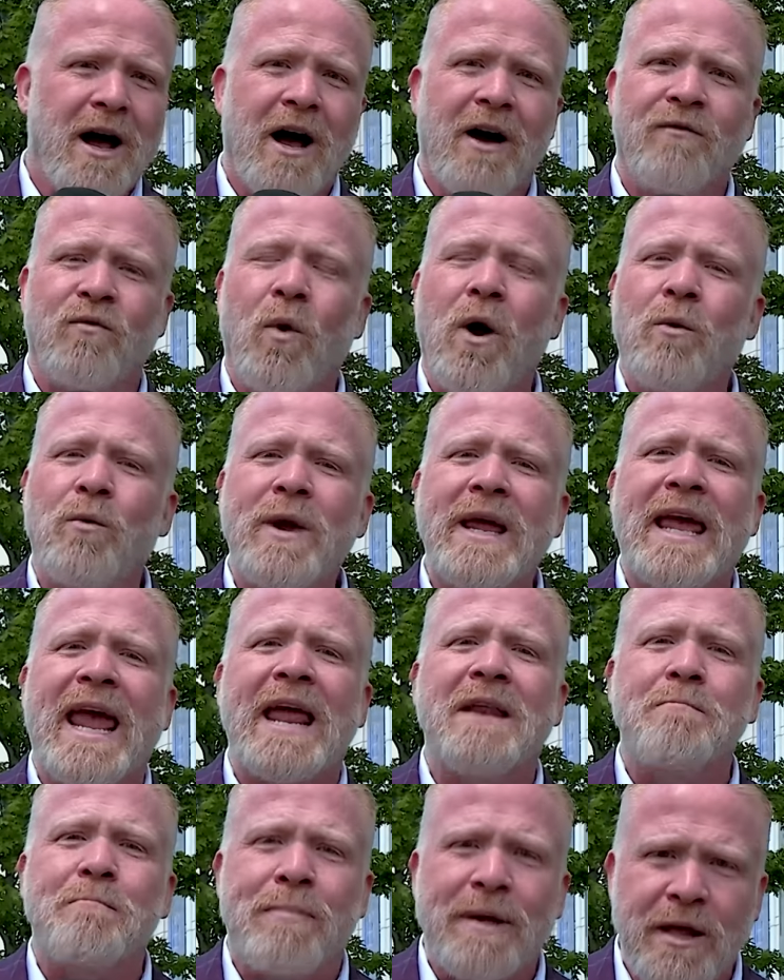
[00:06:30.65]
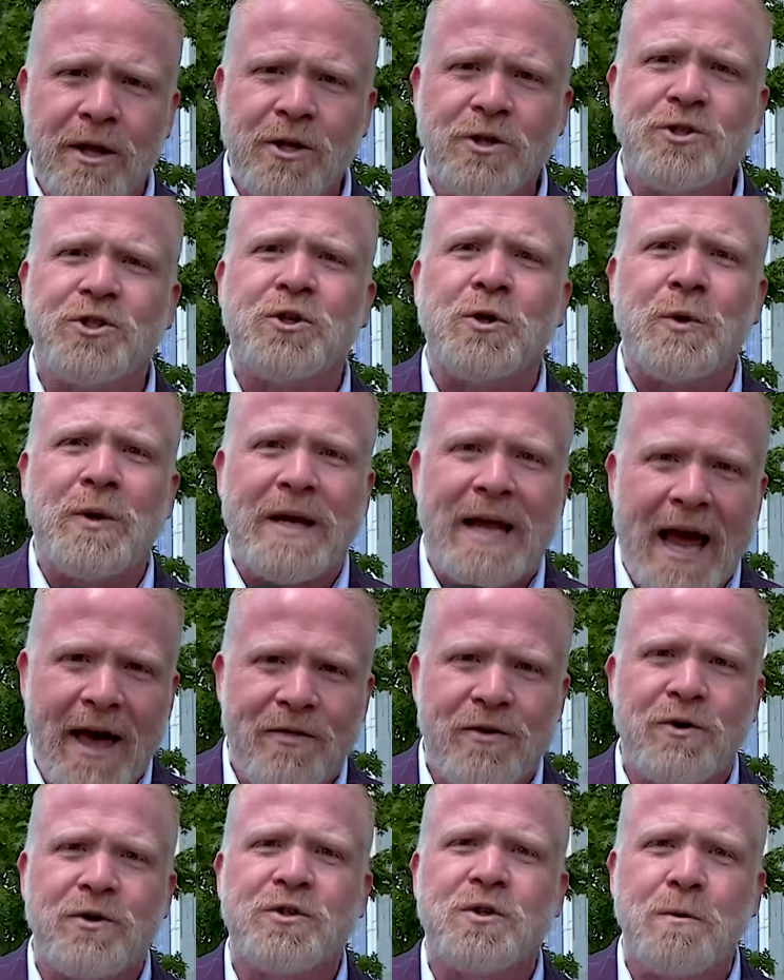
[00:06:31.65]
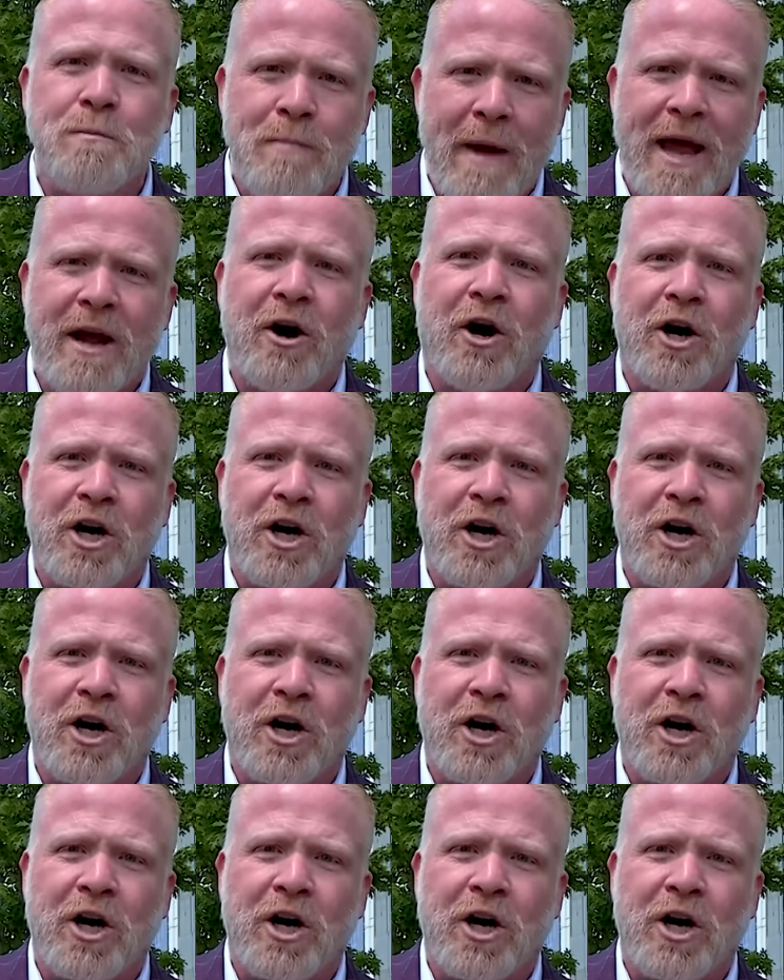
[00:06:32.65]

of what we can build together to make